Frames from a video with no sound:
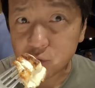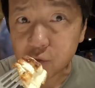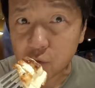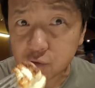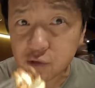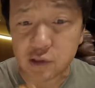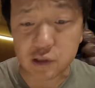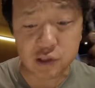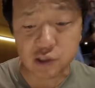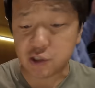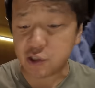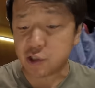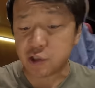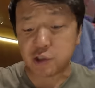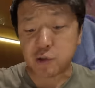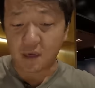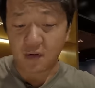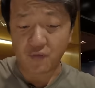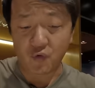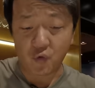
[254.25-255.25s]
Toasted
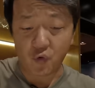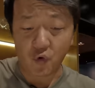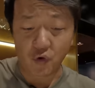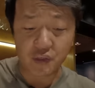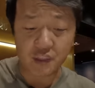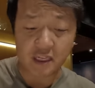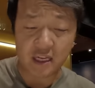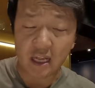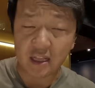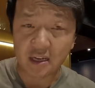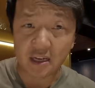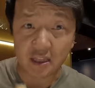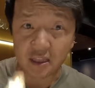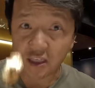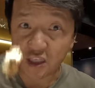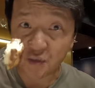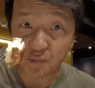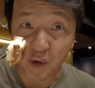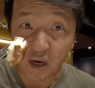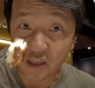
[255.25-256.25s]
cheese. Of course, you gotta get the
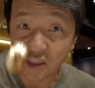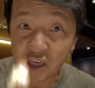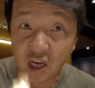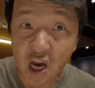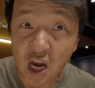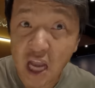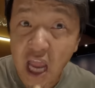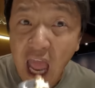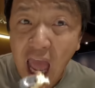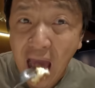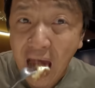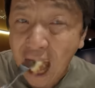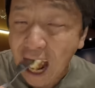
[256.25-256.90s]
spicy honey.